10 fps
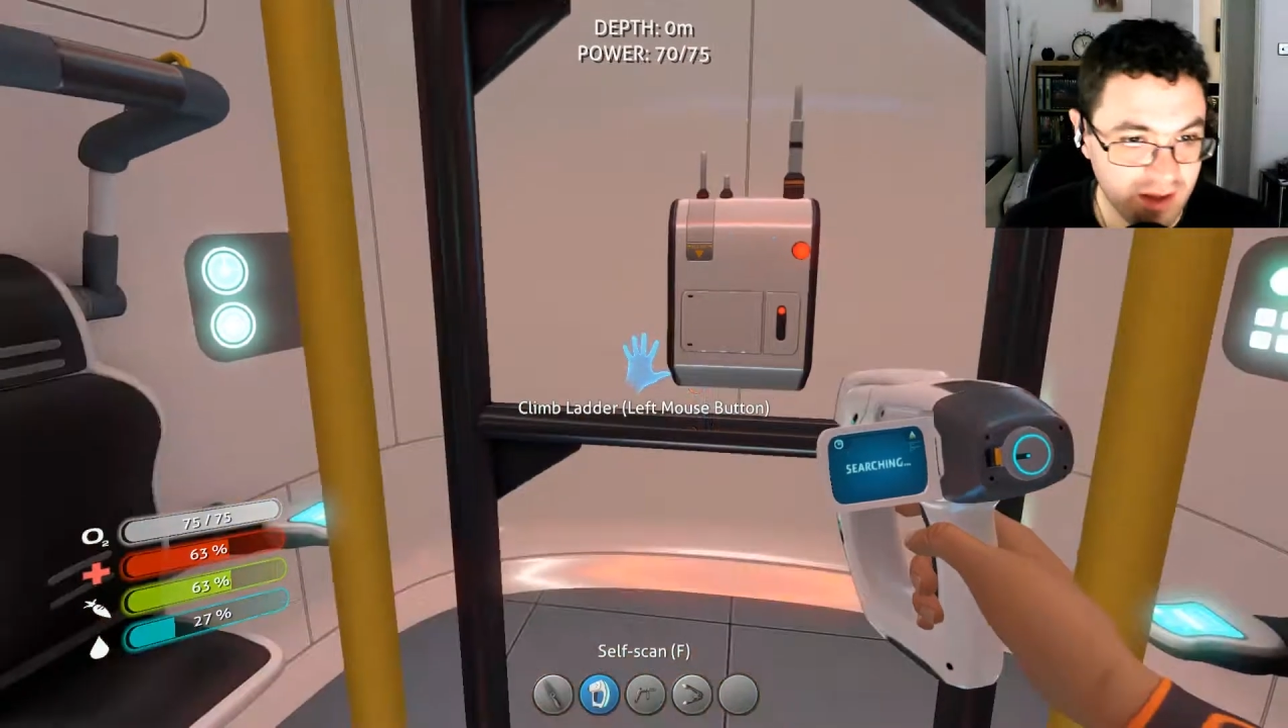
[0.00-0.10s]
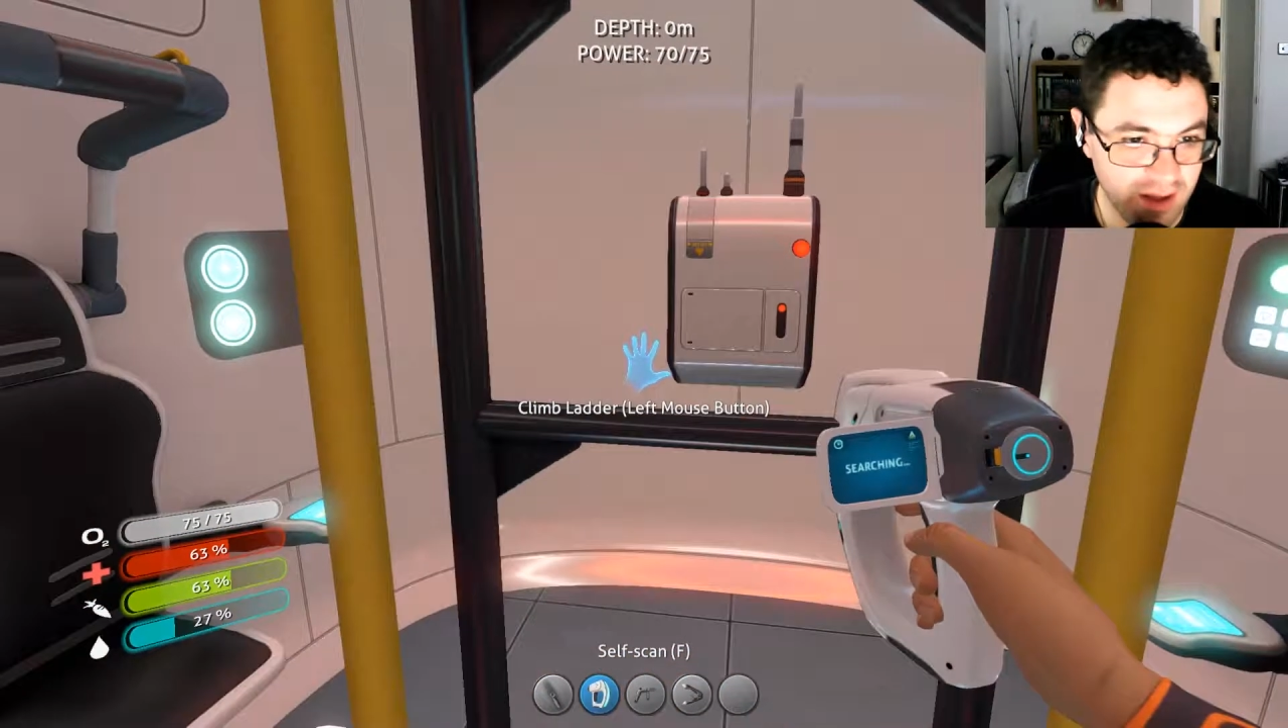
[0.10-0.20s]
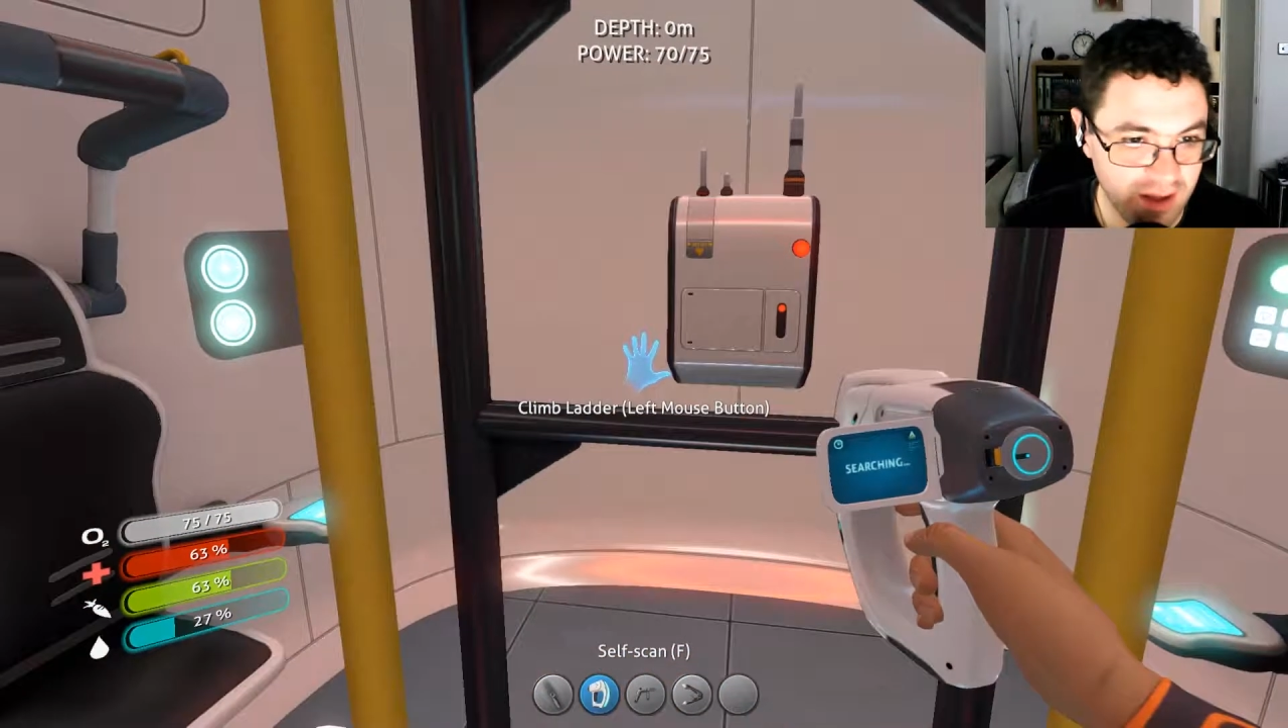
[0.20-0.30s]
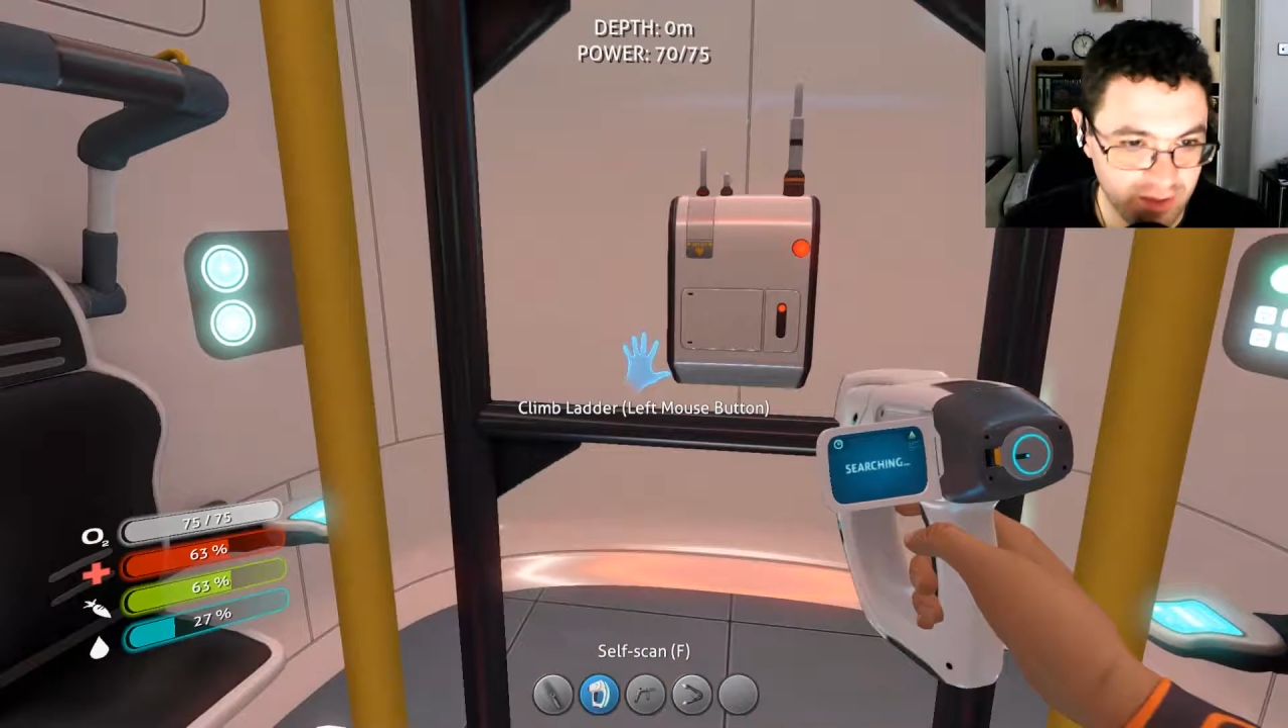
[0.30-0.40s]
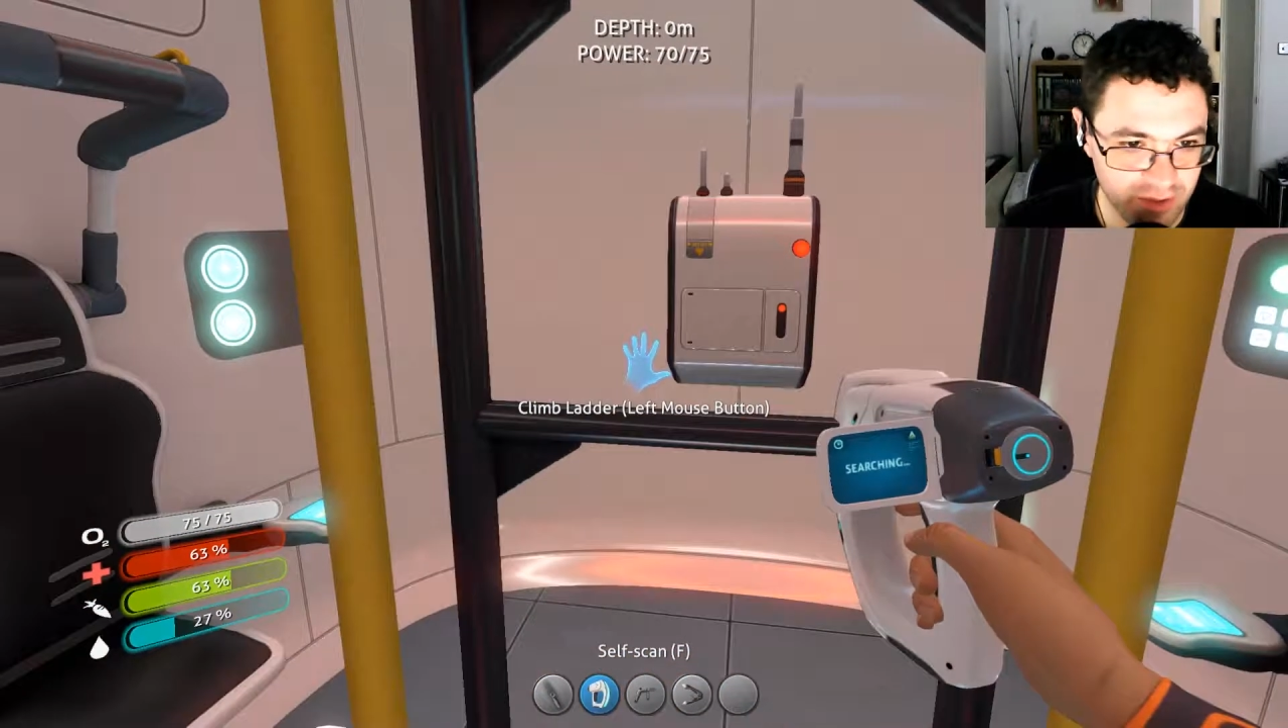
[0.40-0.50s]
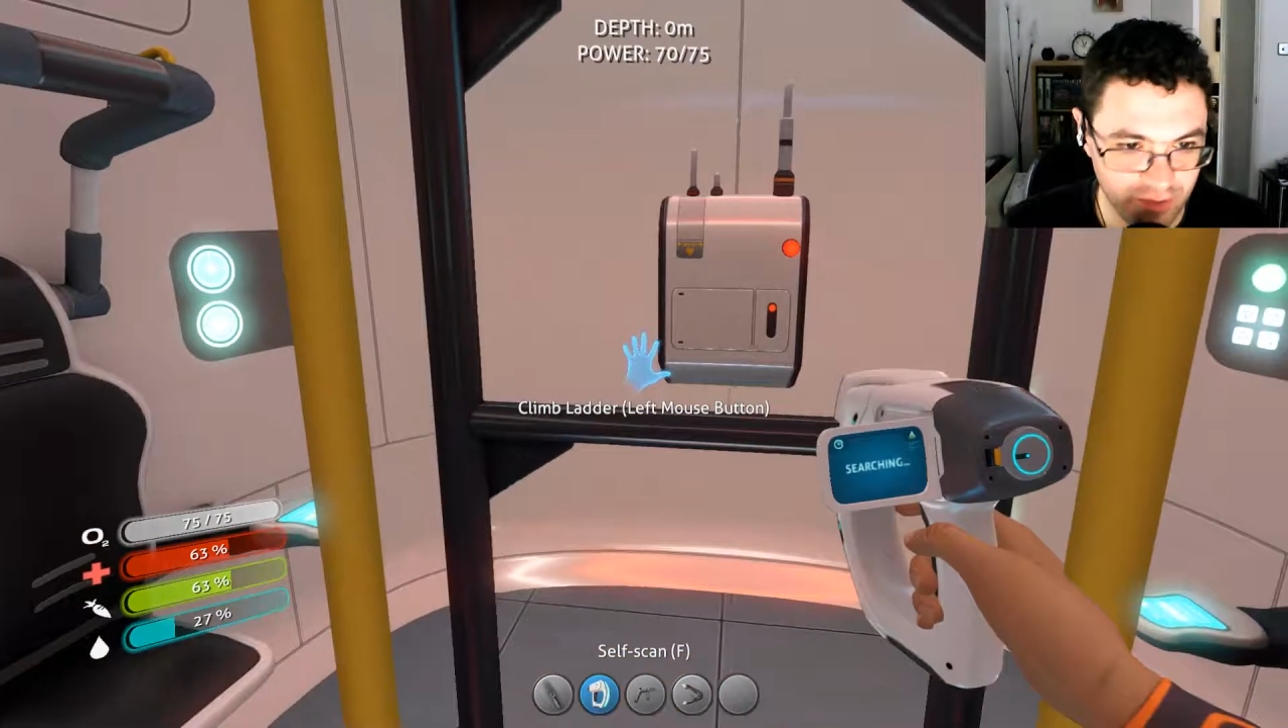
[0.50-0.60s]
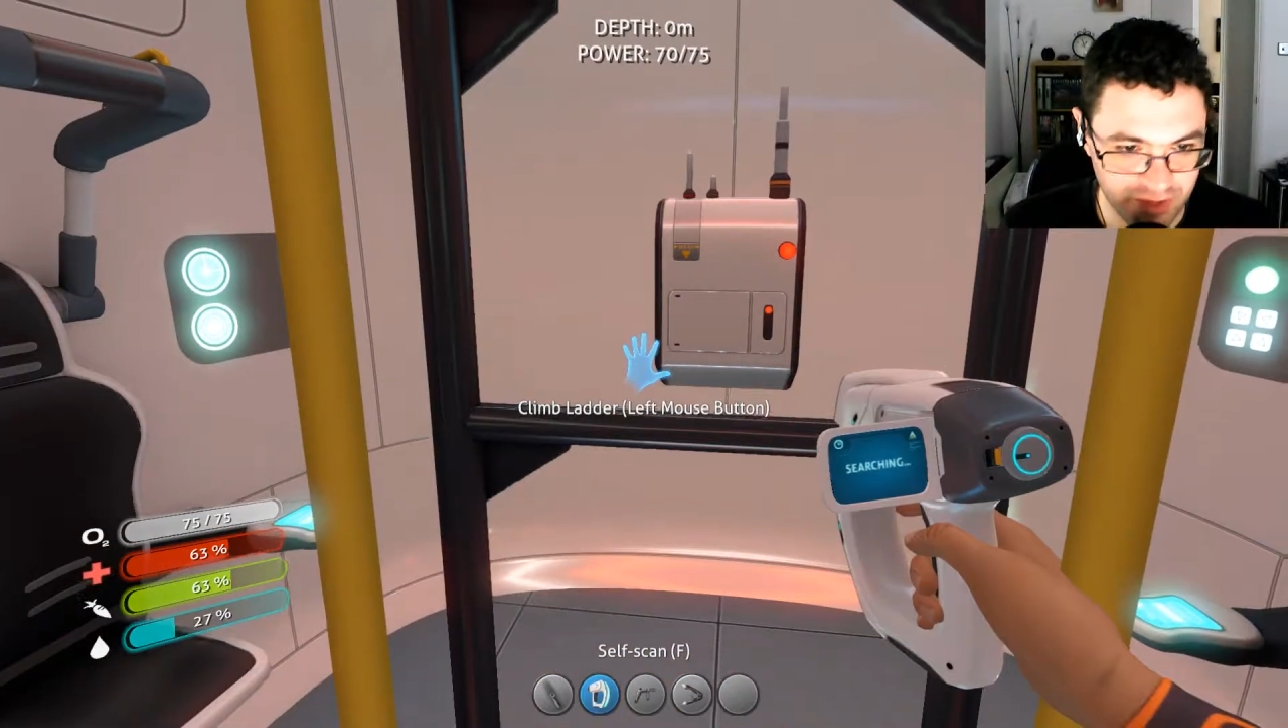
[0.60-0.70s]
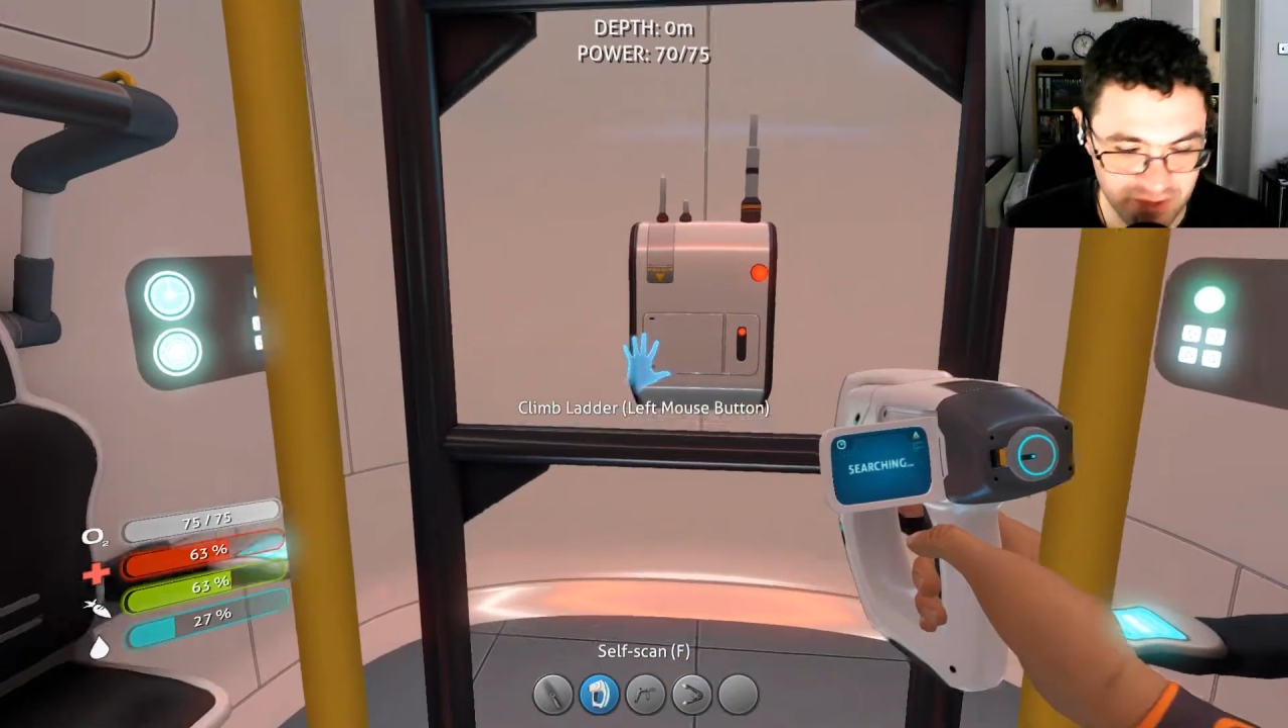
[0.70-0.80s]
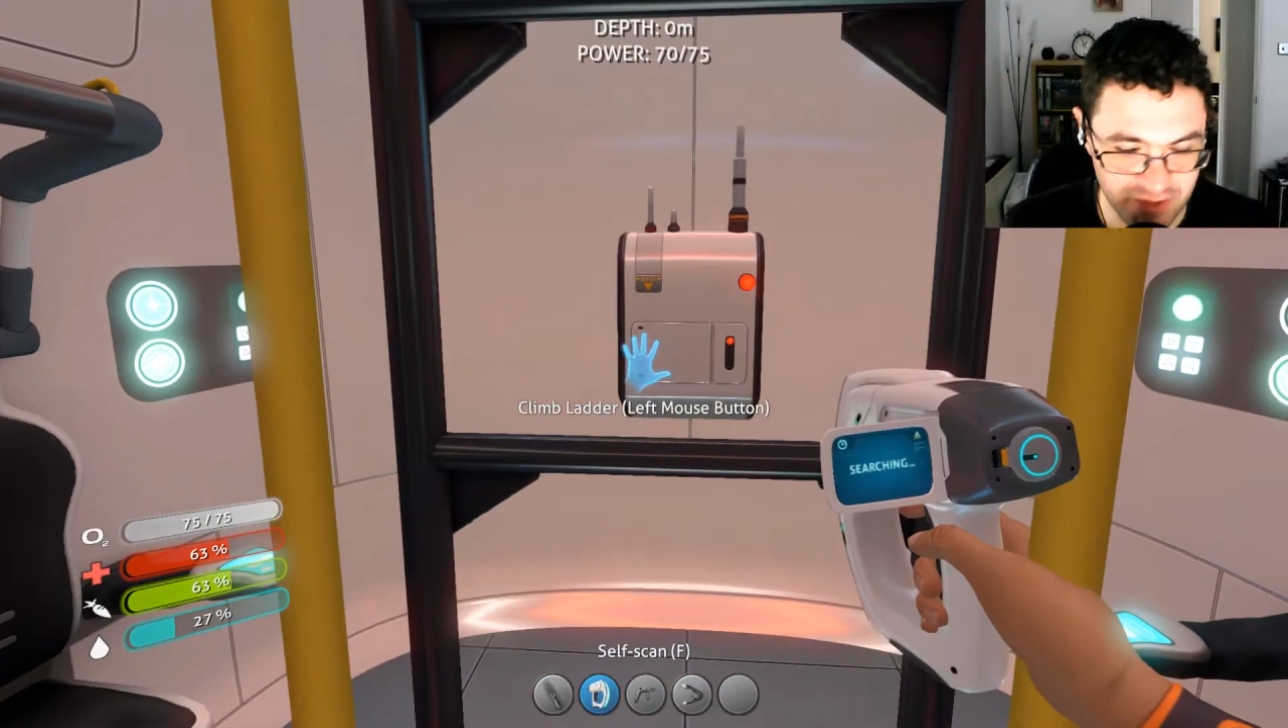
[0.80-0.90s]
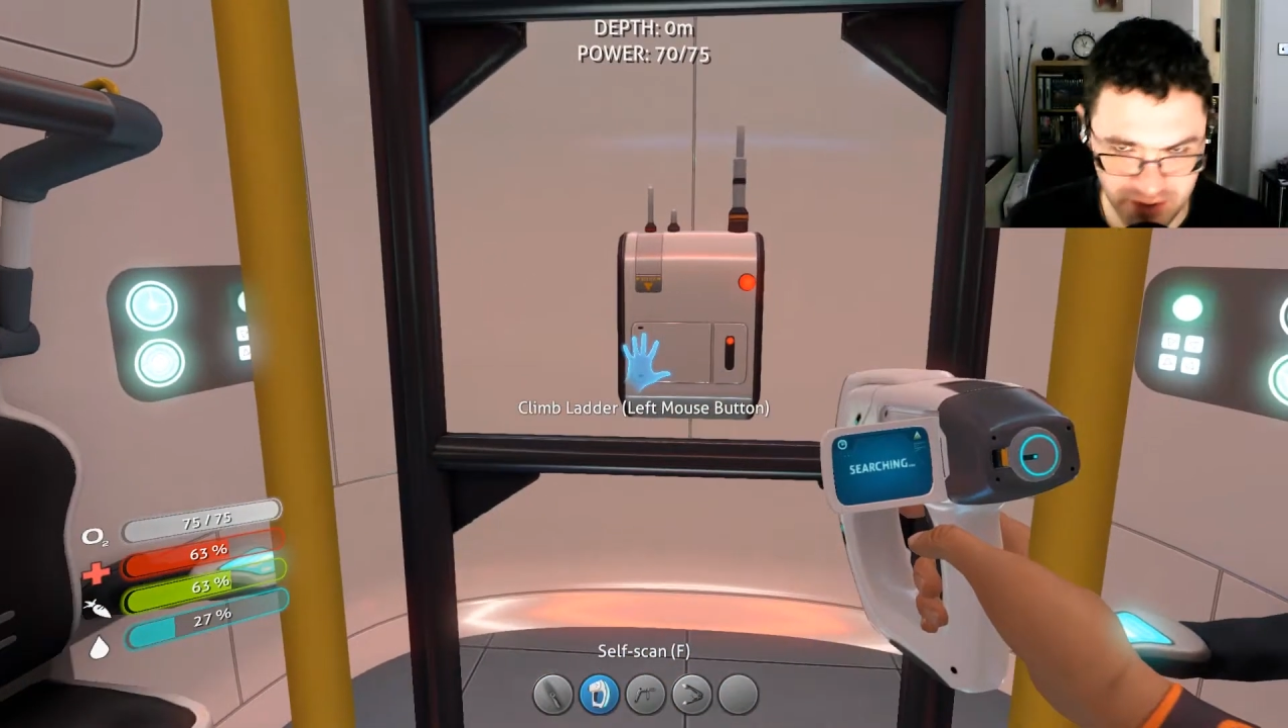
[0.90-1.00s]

which obviously in